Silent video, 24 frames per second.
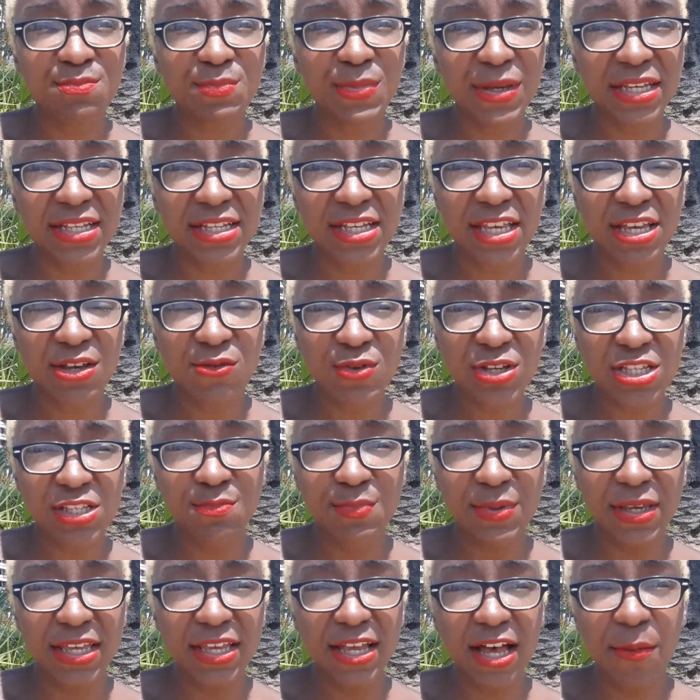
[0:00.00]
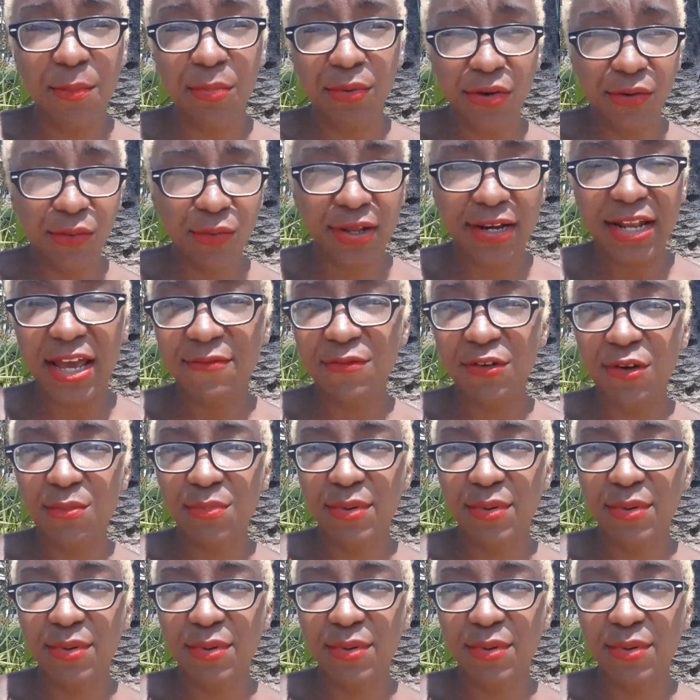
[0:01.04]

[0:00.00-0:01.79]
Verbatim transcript: speak he would speak up or whatever.